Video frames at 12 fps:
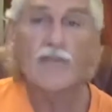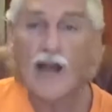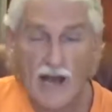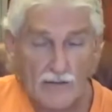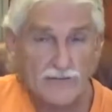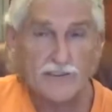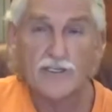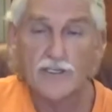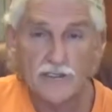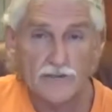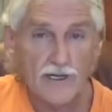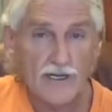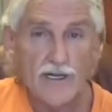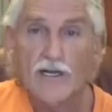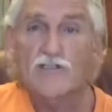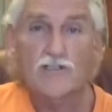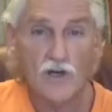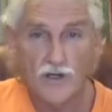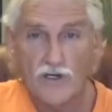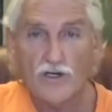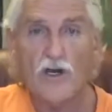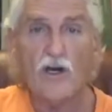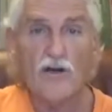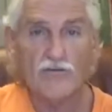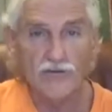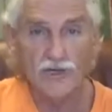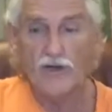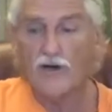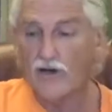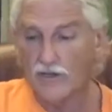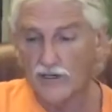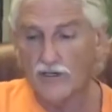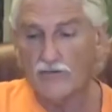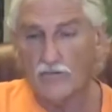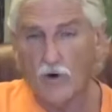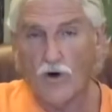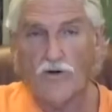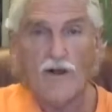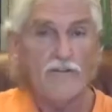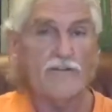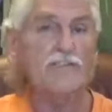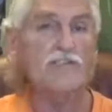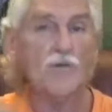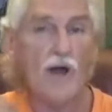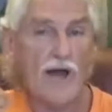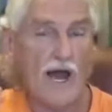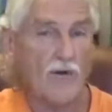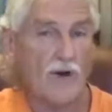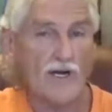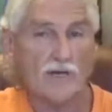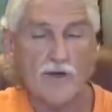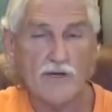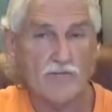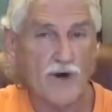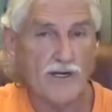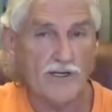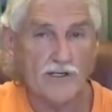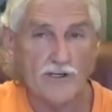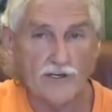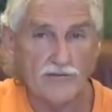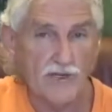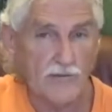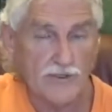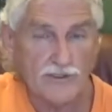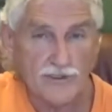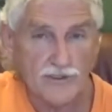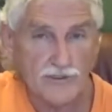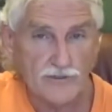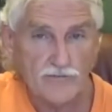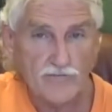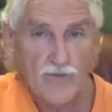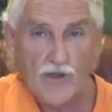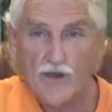Absolutely. So you're going to feel a little more. This is why I recommend Brain and Nerve number 2.